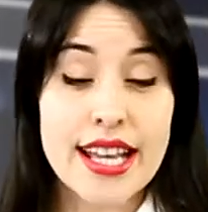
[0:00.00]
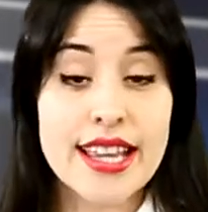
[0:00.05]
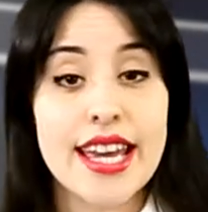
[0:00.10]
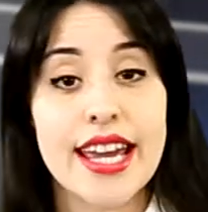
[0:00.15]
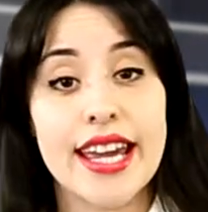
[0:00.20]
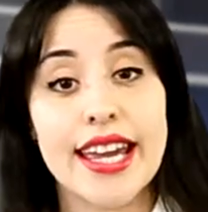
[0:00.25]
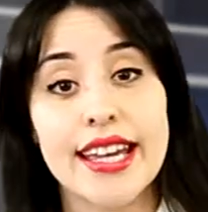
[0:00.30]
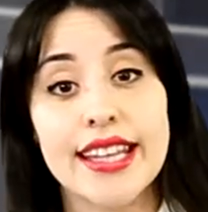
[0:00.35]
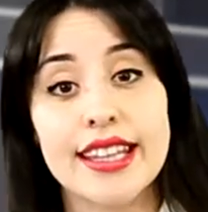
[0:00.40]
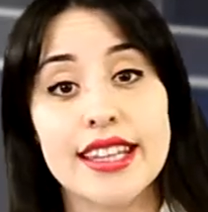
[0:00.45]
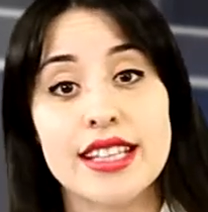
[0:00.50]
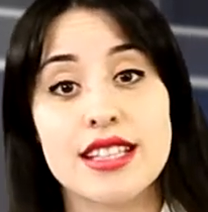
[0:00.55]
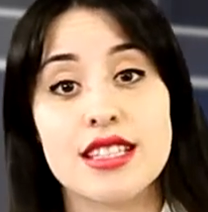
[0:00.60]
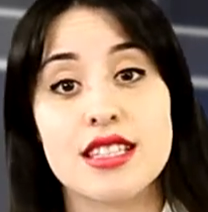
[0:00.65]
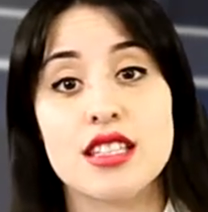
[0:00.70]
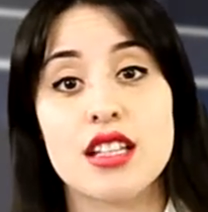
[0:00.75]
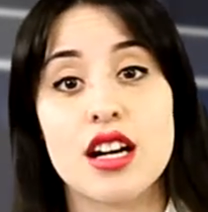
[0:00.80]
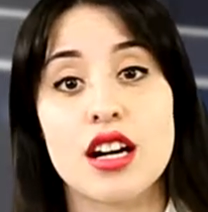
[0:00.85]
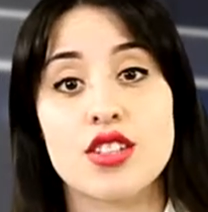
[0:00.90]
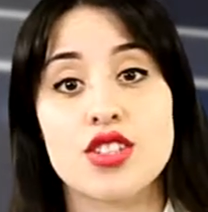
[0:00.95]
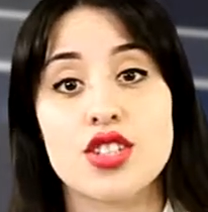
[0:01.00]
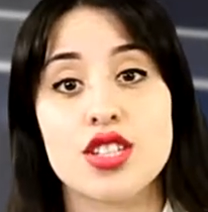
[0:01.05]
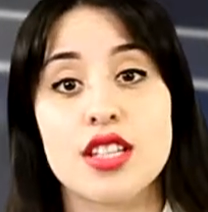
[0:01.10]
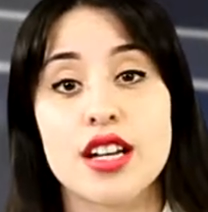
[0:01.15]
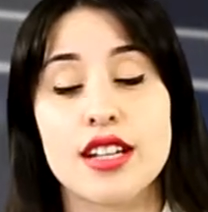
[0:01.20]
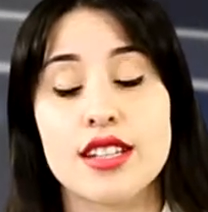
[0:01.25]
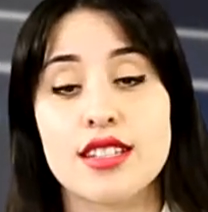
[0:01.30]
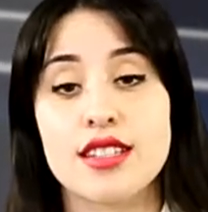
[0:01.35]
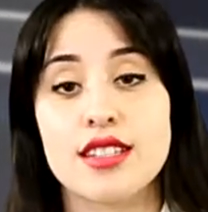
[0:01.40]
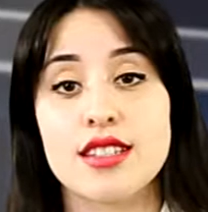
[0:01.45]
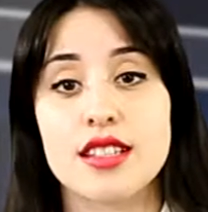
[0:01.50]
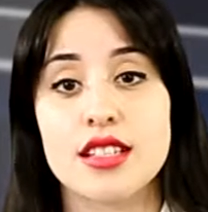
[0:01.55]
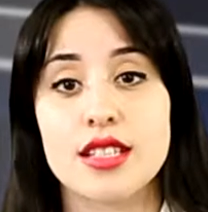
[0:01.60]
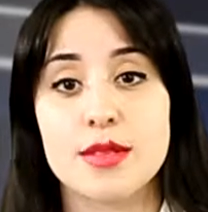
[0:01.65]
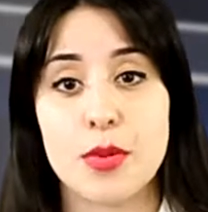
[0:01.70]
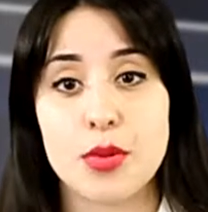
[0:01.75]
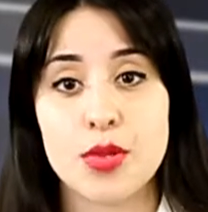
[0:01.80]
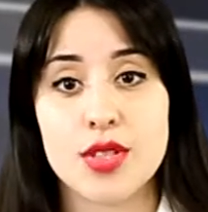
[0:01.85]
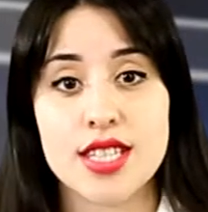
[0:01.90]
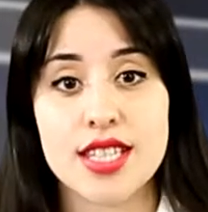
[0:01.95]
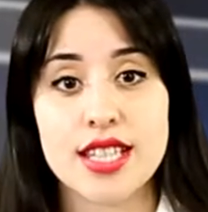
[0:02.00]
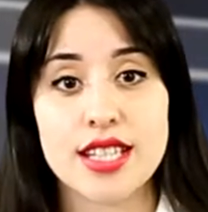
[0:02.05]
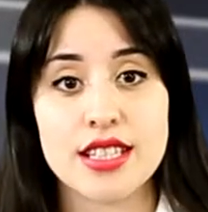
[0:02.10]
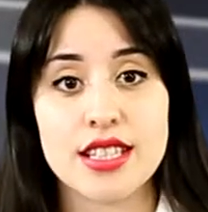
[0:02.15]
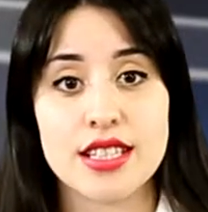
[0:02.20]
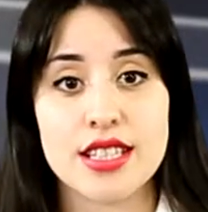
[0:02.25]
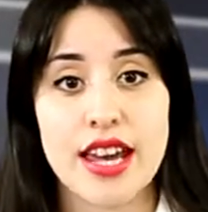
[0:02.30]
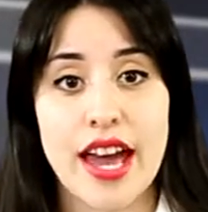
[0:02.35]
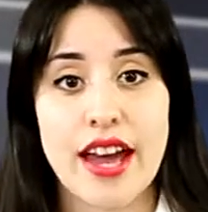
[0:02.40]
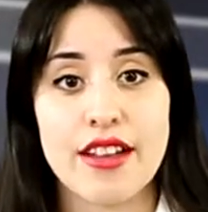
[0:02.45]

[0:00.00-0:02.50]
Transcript: The index touched 96.60